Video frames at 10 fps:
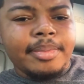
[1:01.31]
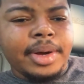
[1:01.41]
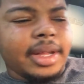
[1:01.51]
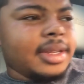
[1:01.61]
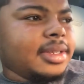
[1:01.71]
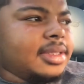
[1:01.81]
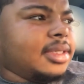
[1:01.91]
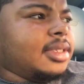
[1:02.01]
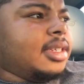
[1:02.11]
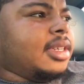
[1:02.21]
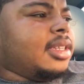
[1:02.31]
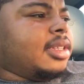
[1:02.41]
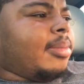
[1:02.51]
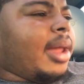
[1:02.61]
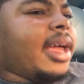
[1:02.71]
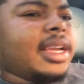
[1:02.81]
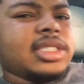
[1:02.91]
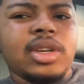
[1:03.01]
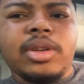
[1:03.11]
but the black is